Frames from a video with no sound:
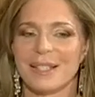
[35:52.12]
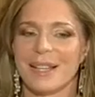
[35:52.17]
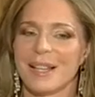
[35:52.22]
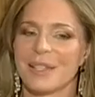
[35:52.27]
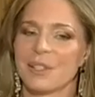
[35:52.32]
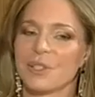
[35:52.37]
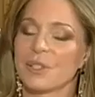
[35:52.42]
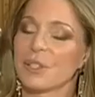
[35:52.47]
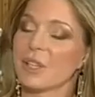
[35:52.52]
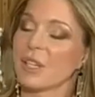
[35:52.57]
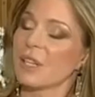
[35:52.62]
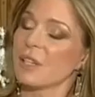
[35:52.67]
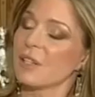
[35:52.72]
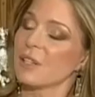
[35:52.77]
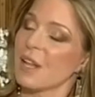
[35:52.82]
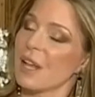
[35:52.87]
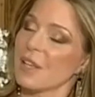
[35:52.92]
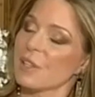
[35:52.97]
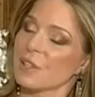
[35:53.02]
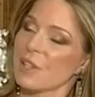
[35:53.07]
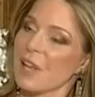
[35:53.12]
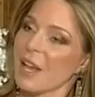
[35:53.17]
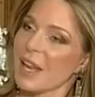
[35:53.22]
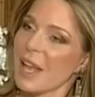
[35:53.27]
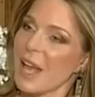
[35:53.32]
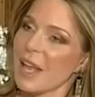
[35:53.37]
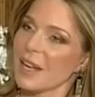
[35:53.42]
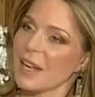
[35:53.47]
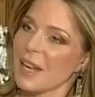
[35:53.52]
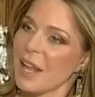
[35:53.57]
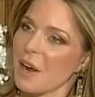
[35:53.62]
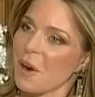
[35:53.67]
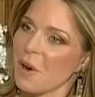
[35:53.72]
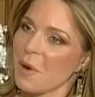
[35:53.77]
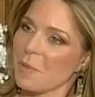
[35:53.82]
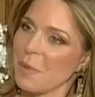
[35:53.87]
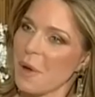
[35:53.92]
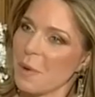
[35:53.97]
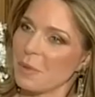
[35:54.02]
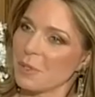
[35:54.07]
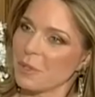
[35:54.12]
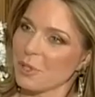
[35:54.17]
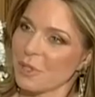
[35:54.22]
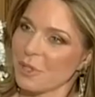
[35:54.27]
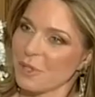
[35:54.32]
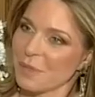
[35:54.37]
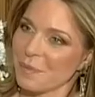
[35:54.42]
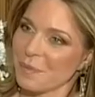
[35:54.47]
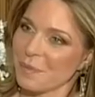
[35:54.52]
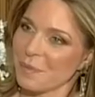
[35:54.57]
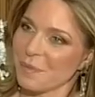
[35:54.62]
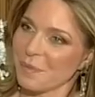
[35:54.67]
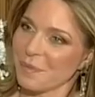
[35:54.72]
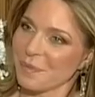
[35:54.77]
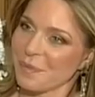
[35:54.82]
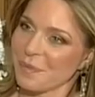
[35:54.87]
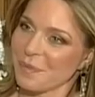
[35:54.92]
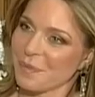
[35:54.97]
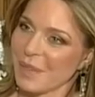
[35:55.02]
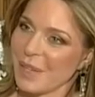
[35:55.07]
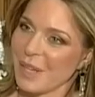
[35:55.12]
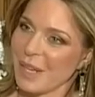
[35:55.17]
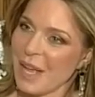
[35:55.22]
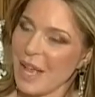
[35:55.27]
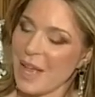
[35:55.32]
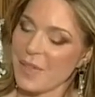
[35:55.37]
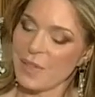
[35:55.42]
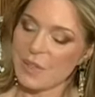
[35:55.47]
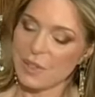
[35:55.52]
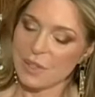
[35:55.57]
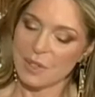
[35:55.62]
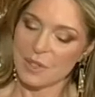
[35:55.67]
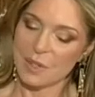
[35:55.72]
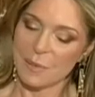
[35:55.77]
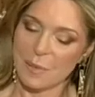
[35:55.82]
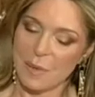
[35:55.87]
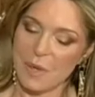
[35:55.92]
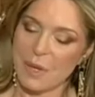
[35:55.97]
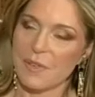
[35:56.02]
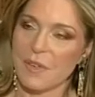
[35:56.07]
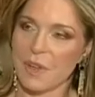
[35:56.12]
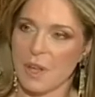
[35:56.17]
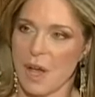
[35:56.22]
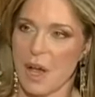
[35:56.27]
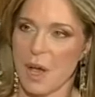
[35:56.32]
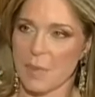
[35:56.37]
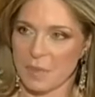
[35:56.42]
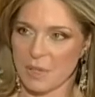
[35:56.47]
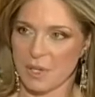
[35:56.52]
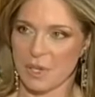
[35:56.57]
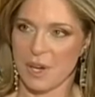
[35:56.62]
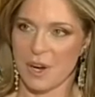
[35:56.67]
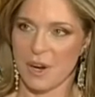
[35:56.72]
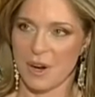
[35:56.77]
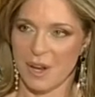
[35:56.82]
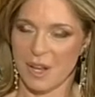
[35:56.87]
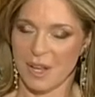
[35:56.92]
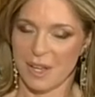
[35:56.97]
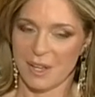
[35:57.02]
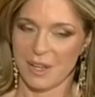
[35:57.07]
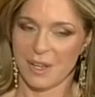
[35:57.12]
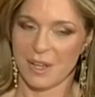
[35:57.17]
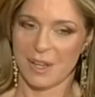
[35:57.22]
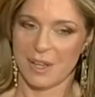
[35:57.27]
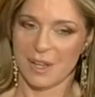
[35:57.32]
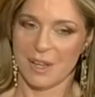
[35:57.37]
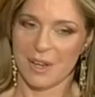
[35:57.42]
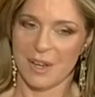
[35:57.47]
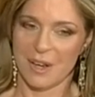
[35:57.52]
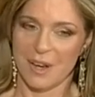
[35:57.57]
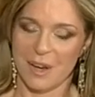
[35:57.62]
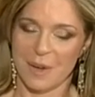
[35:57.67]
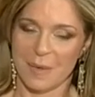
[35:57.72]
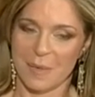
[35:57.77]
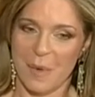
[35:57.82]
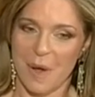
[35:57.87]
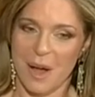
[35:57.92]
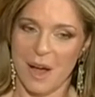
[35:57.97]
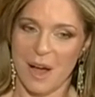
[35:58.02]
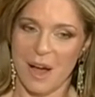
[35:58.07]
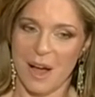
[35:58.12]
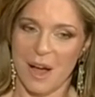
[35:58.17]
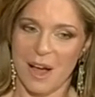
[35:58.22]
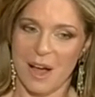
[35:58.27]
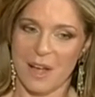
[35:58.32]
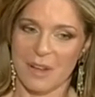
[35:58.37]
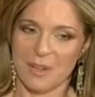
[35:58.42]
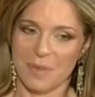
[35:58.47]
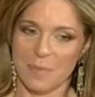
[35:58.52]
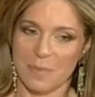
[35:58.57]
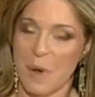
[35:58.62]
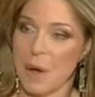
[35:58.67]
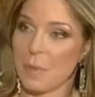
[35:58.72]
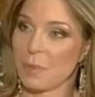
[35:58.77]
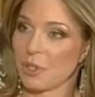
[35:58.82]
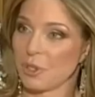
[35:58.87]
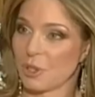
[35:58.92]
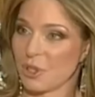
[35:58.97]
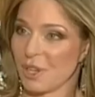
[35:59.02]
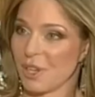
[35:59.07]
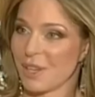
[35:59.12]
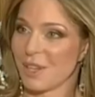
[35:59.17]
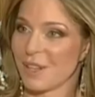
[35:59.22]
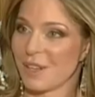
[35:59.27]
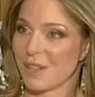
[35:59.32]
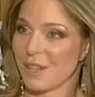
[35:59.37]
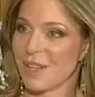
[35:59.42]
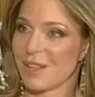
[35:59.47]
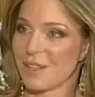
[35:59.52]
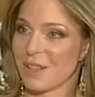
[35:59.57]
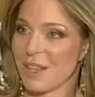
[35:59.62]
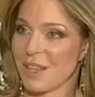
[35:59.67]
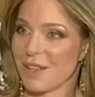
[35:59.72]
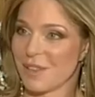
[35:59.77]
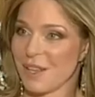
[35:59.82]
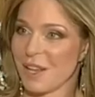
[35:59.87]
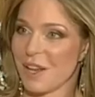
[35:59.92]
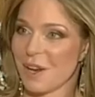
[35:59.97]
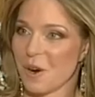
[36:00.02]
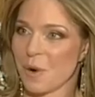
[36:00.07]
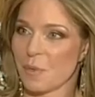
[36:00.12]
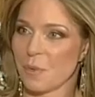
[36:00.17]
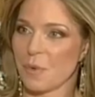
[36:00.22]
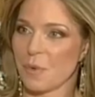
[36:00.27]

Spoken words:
still has not had an Arab publisher. And this is a bit of a commentary on publishing in the Arab